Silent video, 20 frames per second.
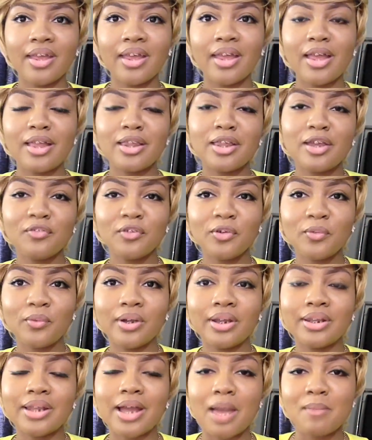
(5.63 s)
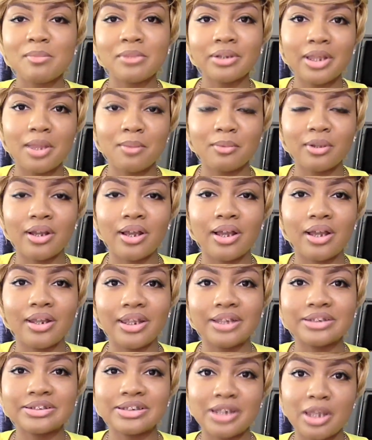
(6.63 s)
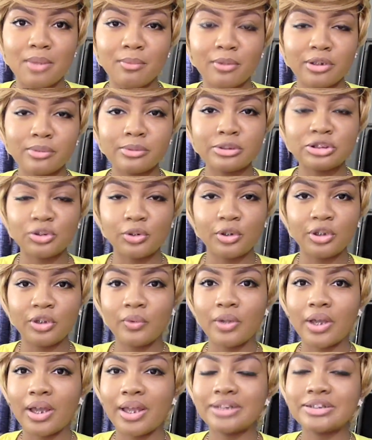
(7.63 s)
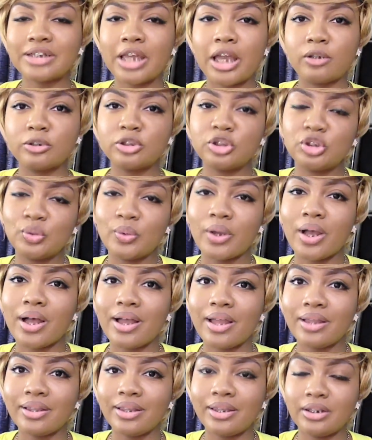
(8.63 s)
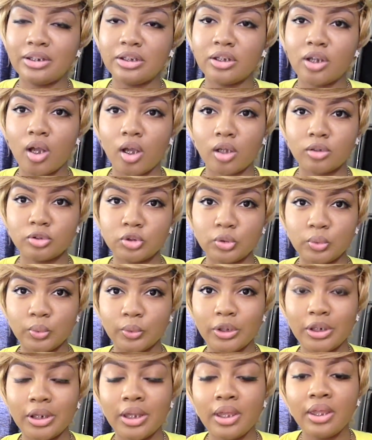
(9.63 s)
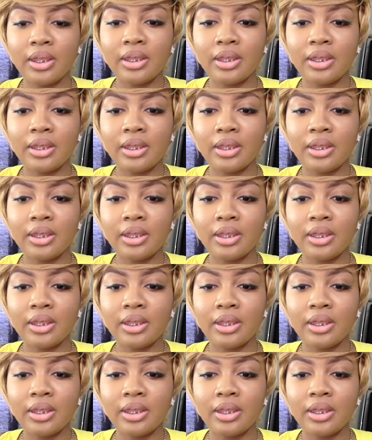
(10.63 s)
Hello everyone, I'm GlamGaud, and today I'm going to be showing you guys how to highlight and contour.